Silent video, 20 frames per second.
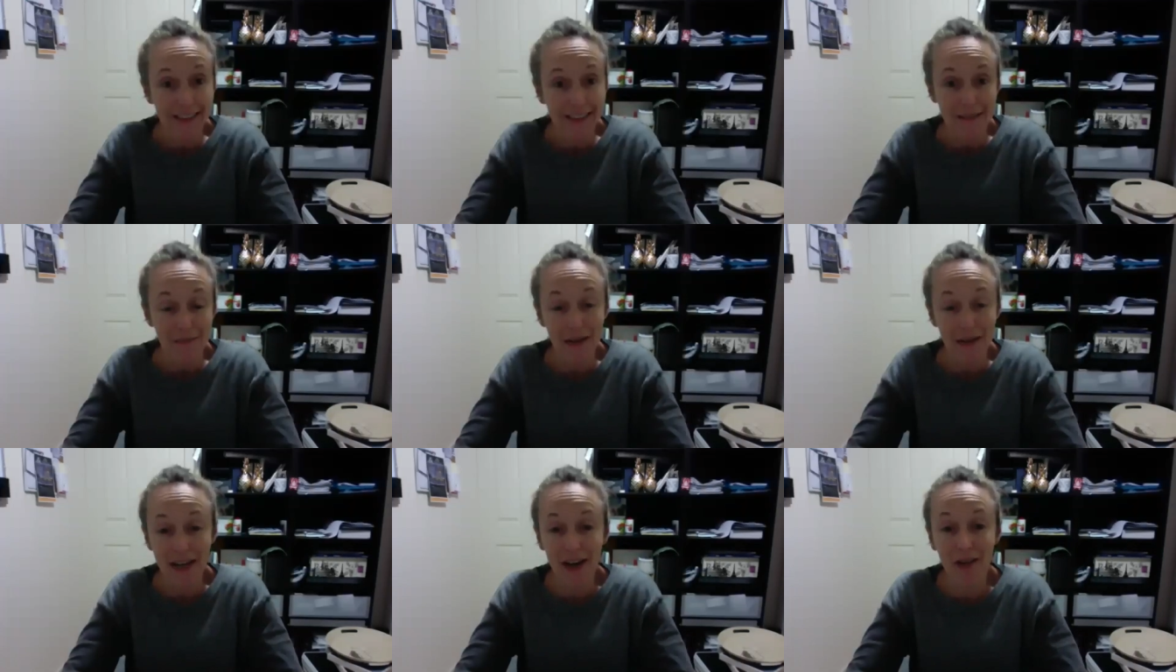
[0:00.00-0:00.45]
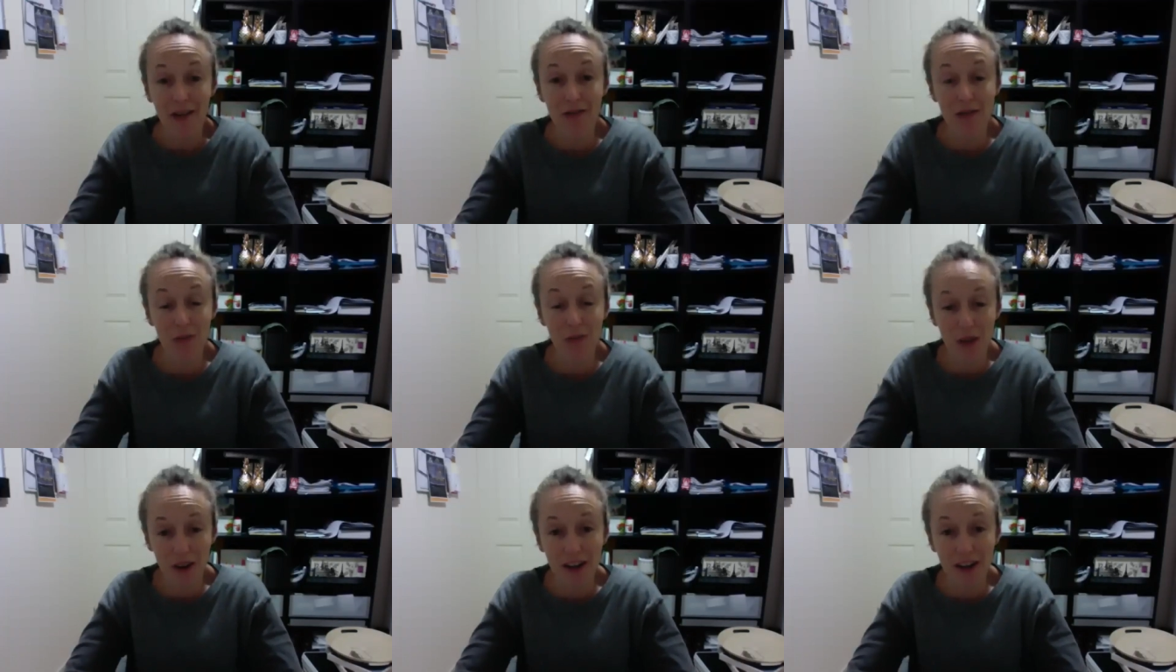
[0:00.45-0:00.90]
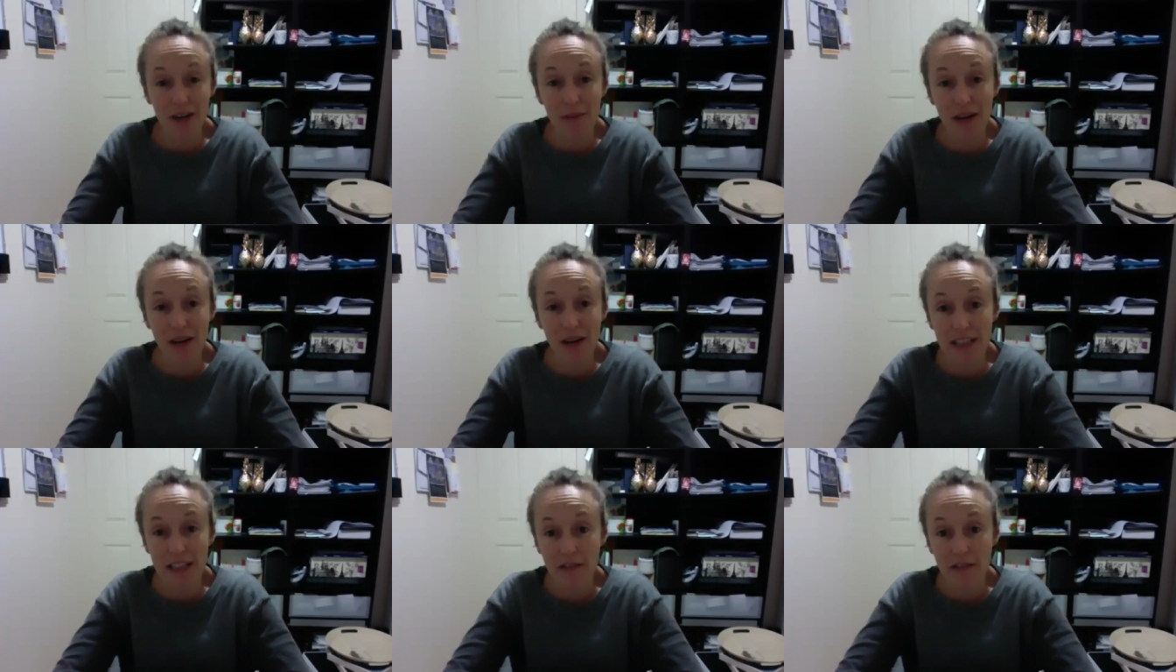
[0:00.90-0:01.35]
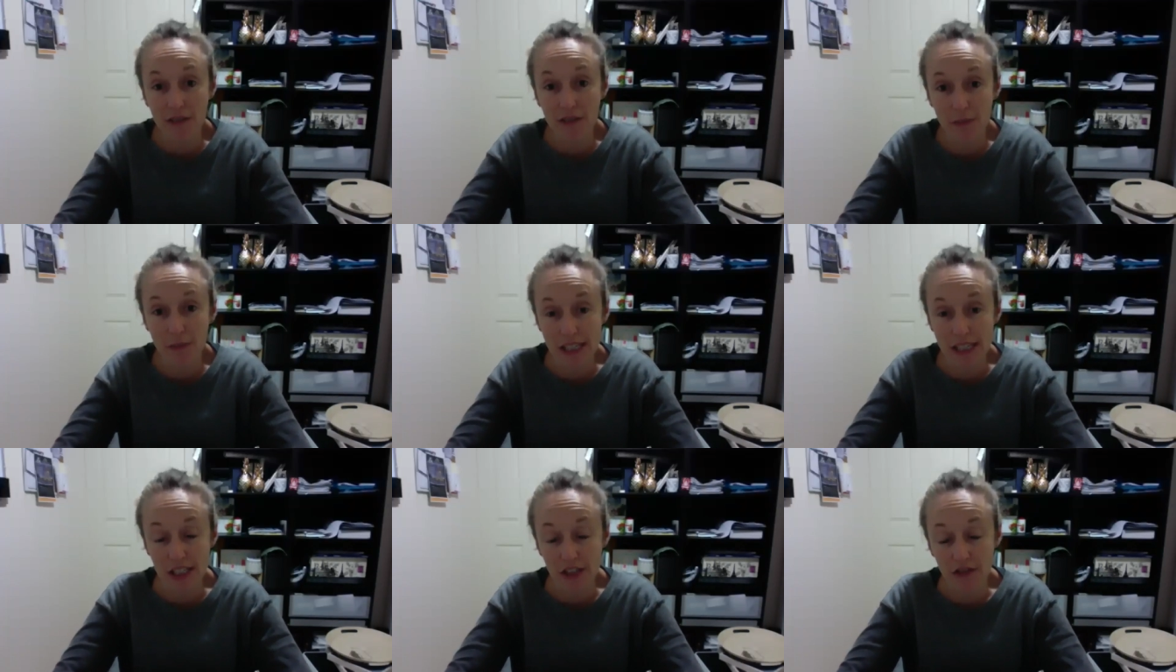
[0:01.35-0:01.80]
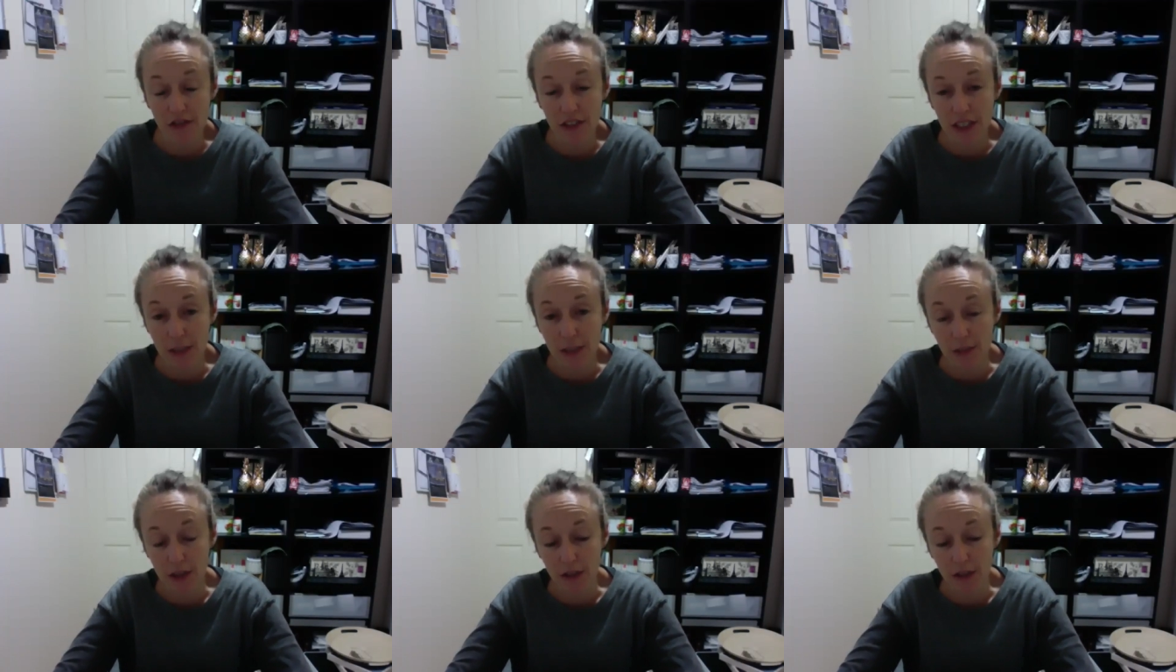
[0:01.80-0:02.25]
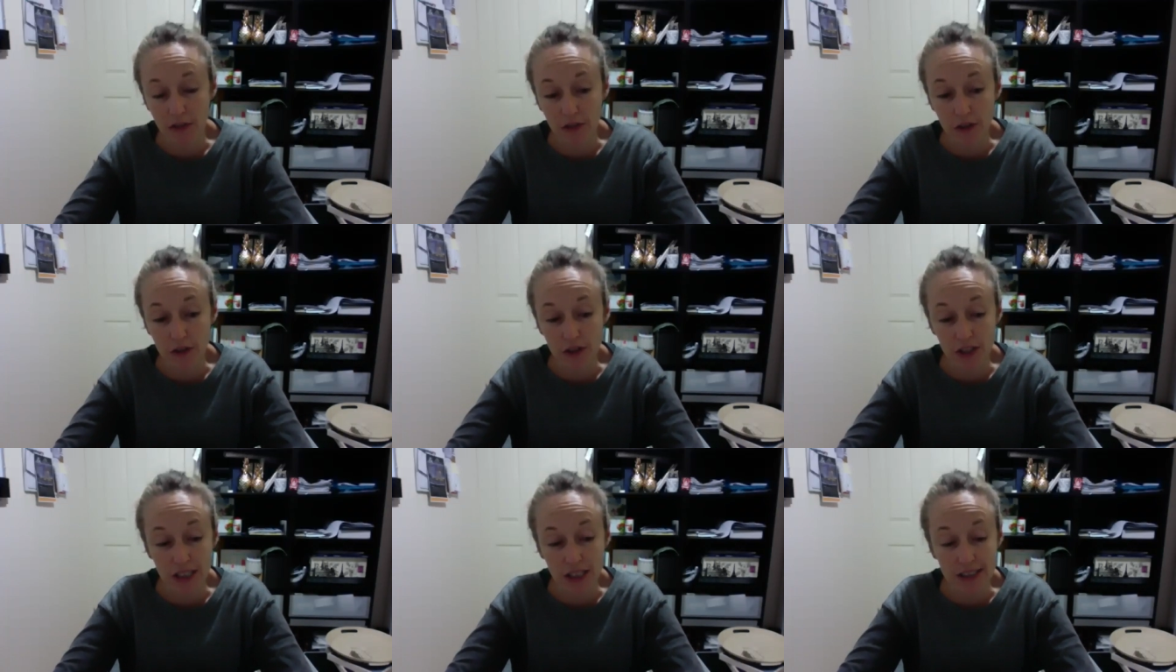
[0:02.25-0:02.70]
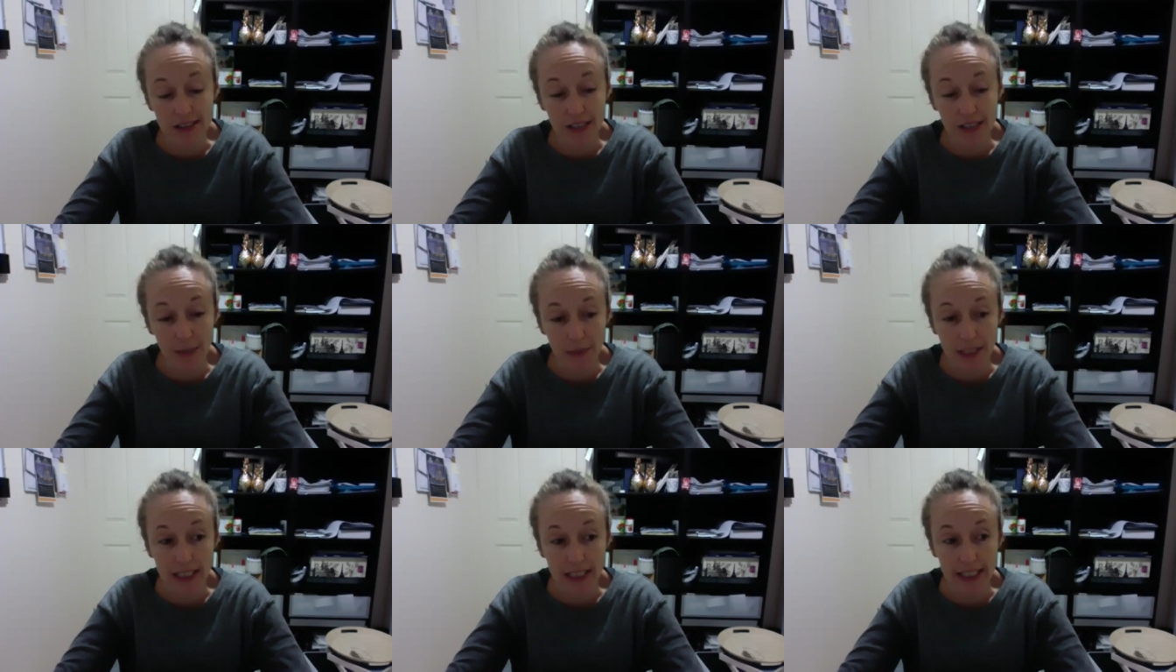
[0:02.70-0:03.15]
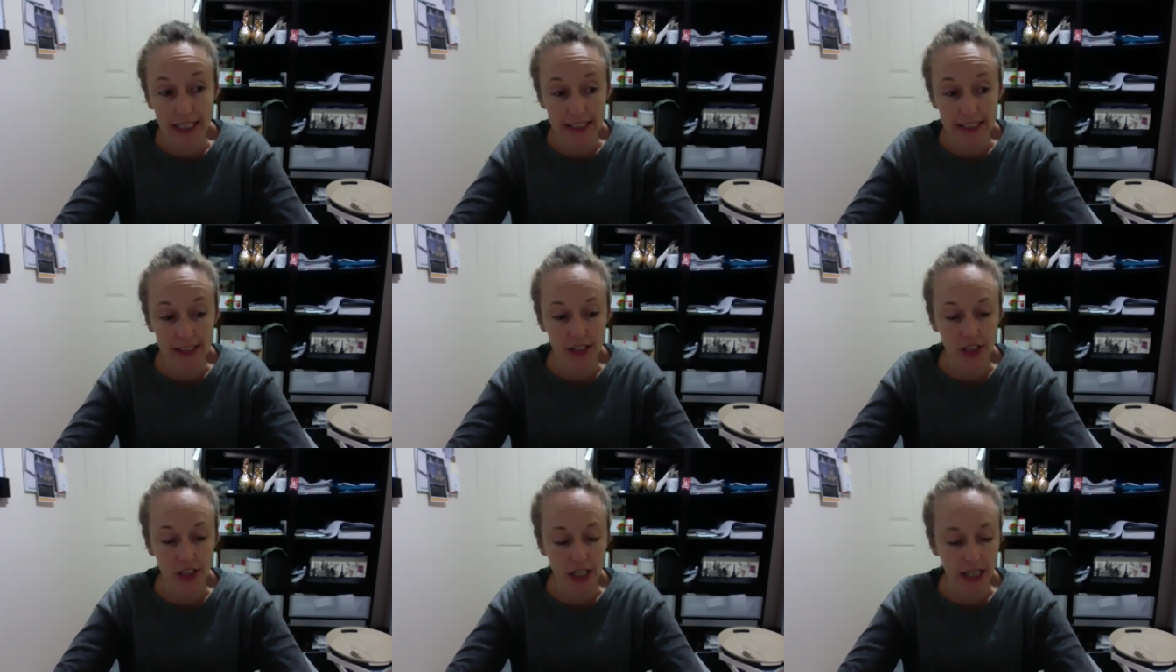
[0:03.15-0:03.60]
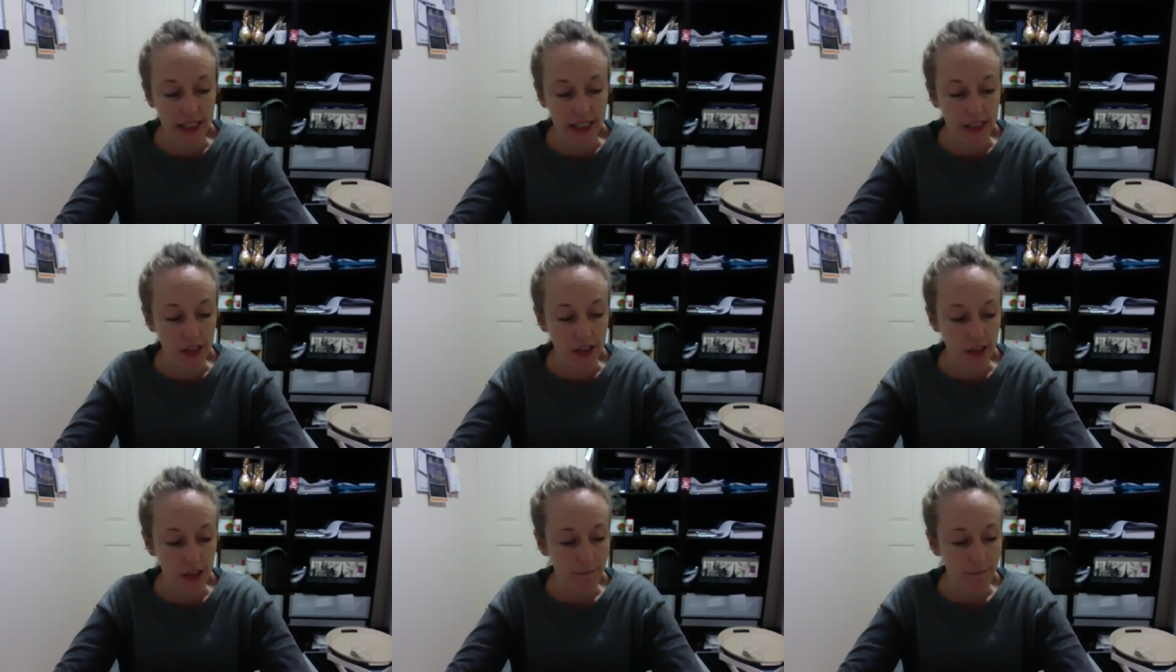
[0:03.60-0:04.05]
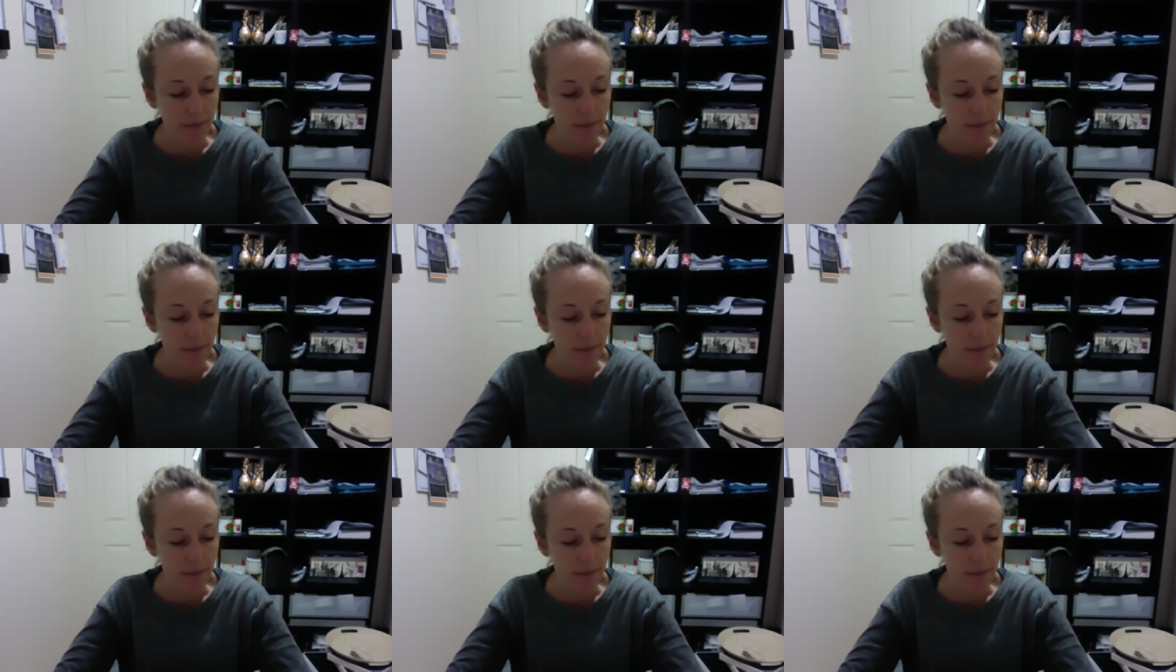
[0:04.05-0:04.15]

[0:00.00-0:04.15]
But I was worried about inflammation for him in the future. Something needed to change.